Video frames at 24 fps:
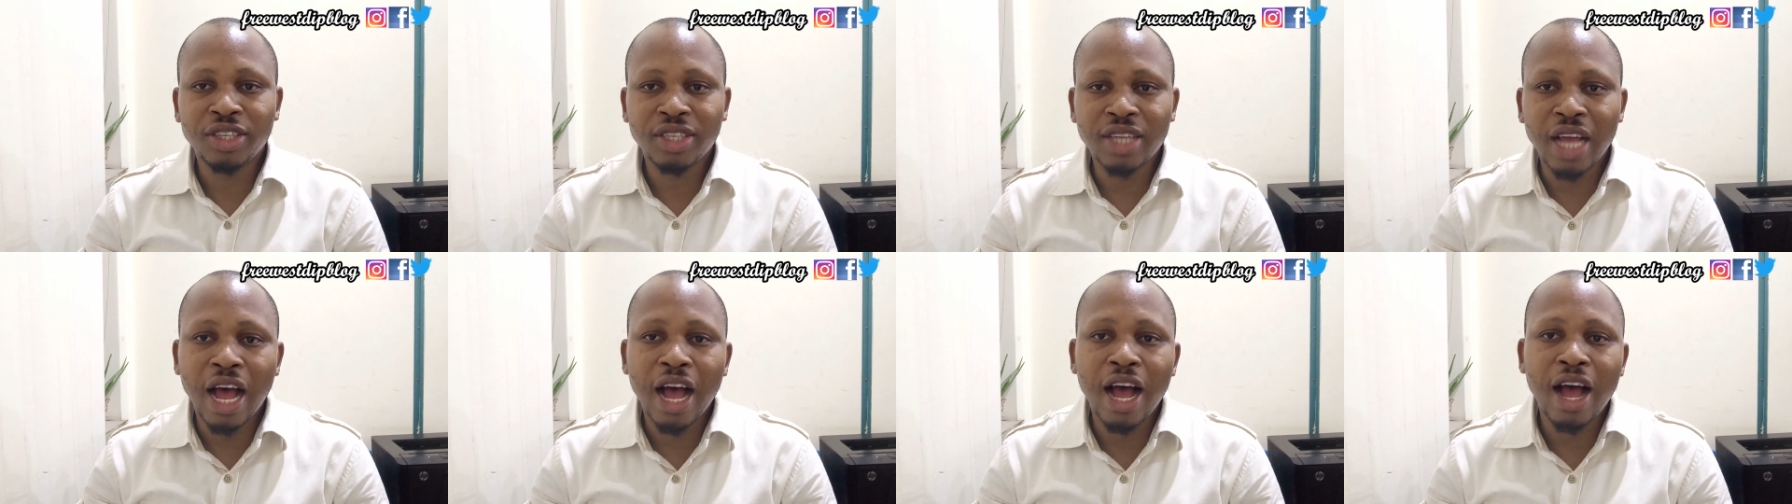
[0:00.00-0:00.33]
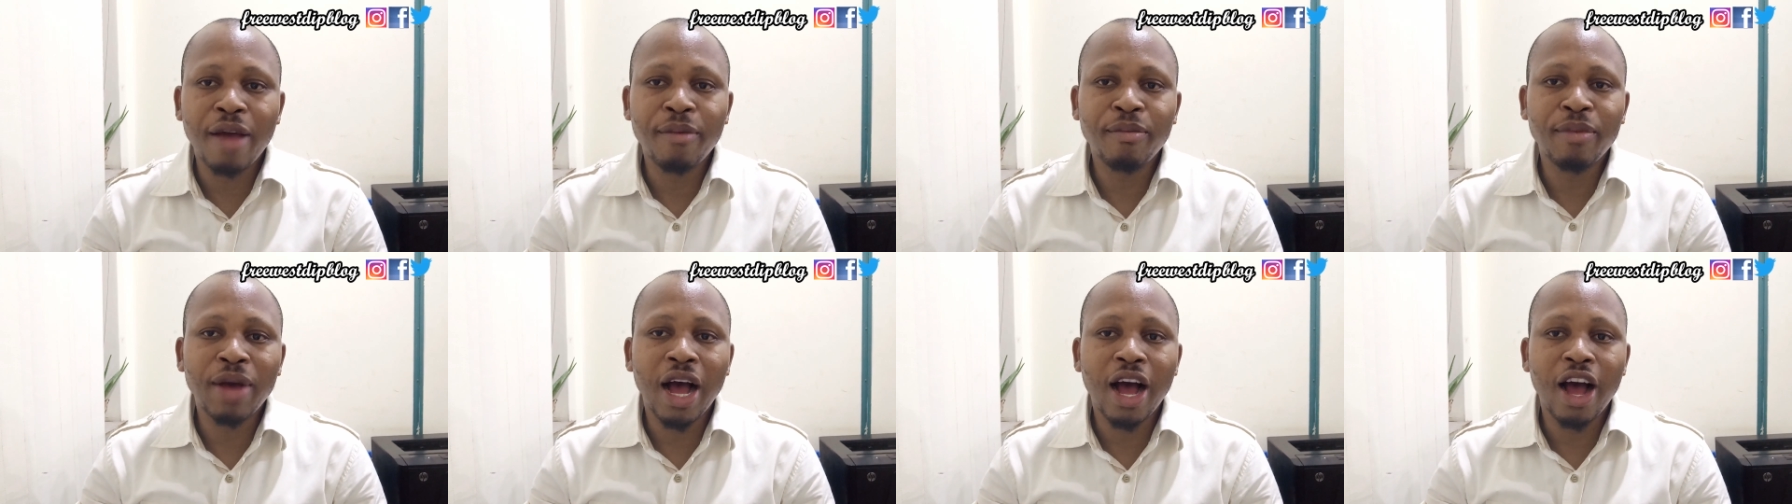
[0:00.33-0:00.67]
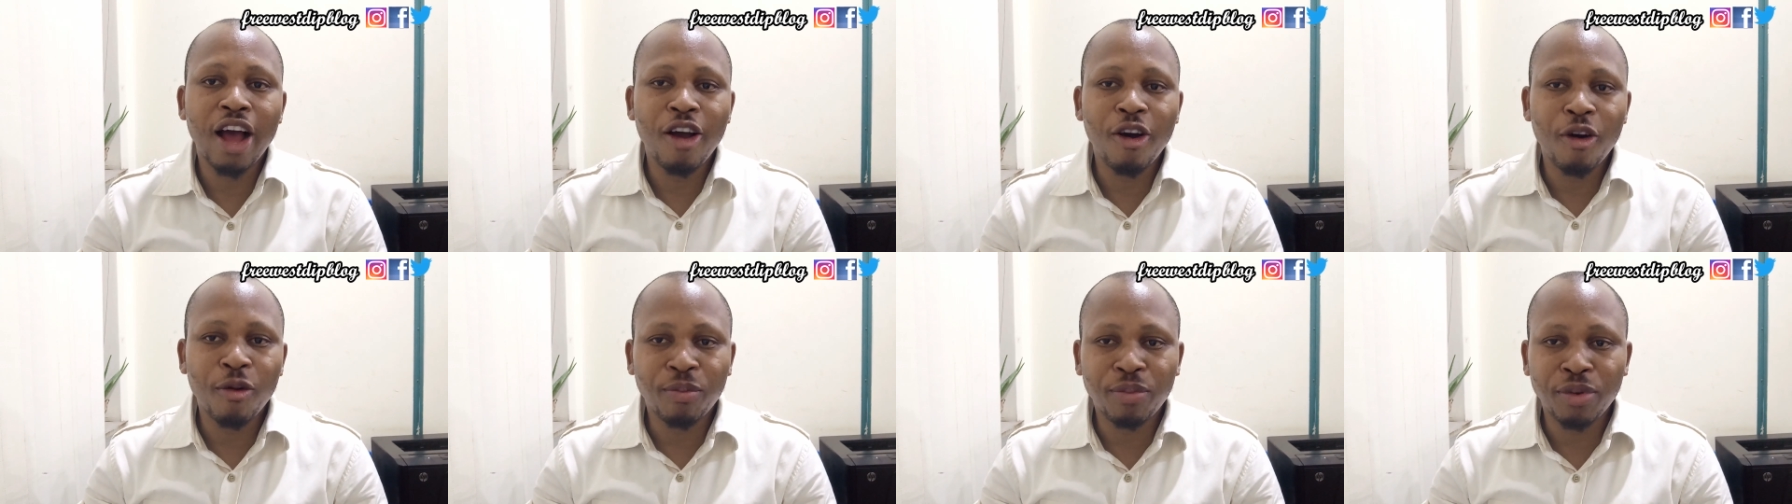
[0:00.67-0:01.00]
time I
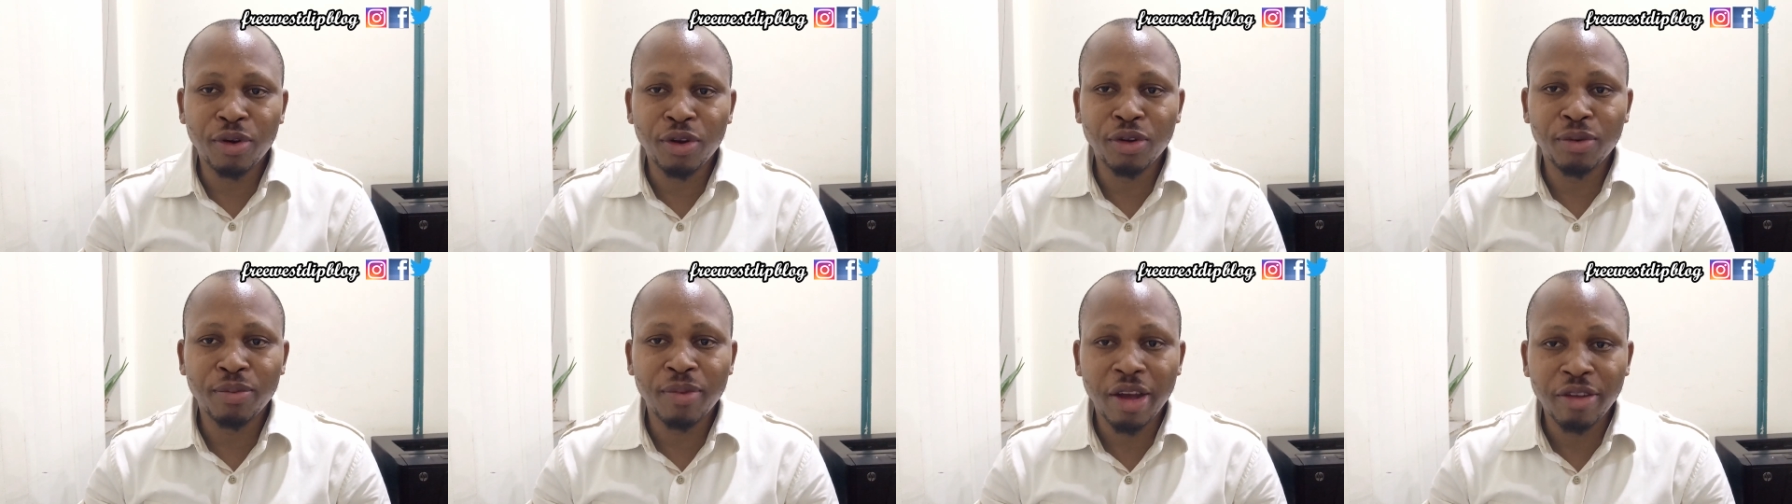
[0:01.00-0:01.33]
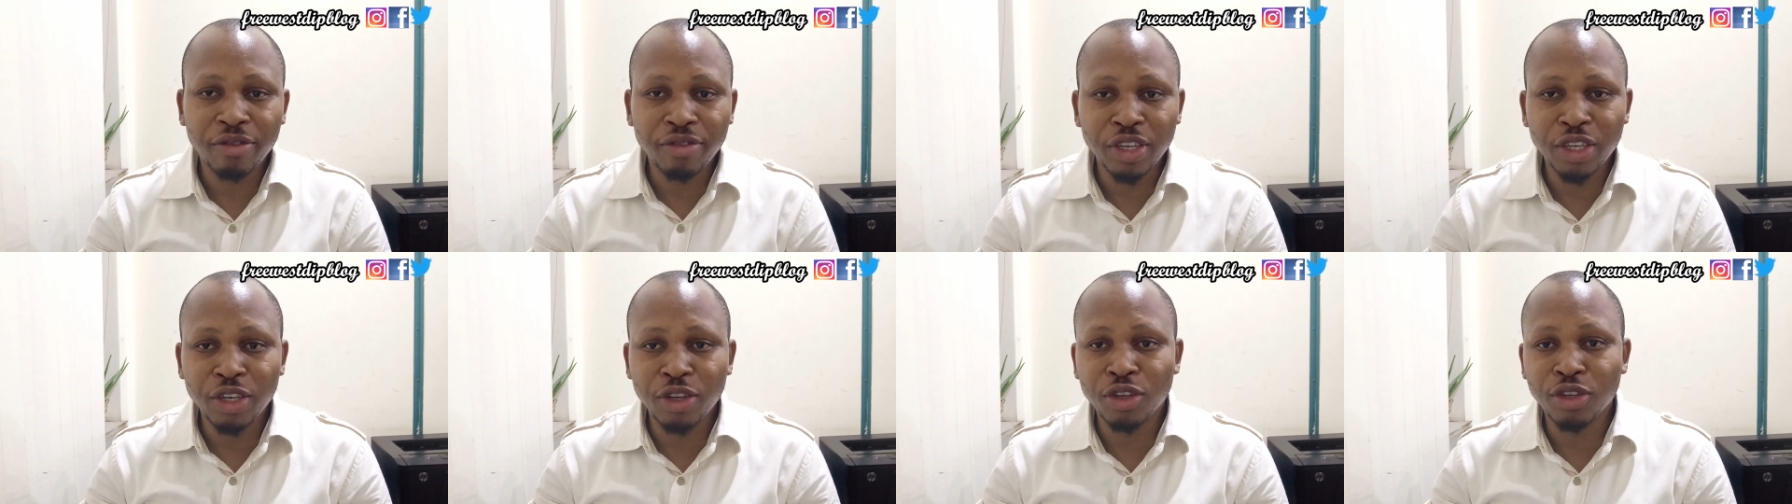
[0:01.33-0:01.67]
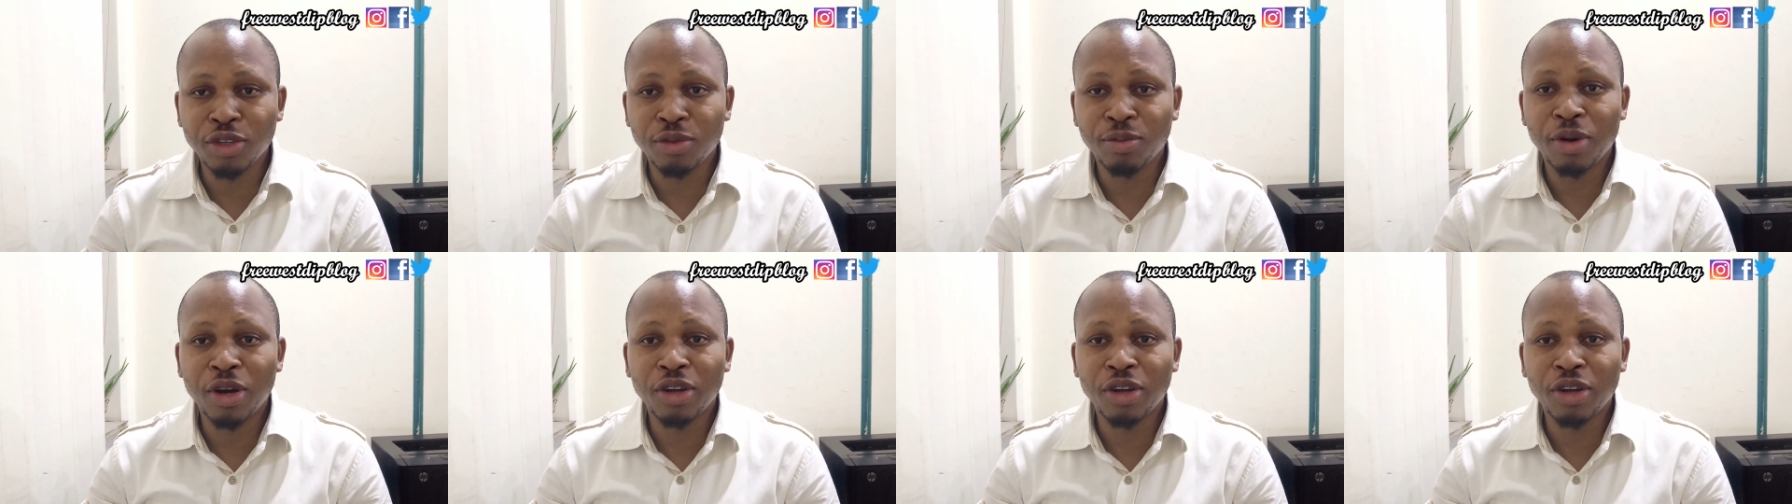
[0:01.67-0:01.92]
upload my videos.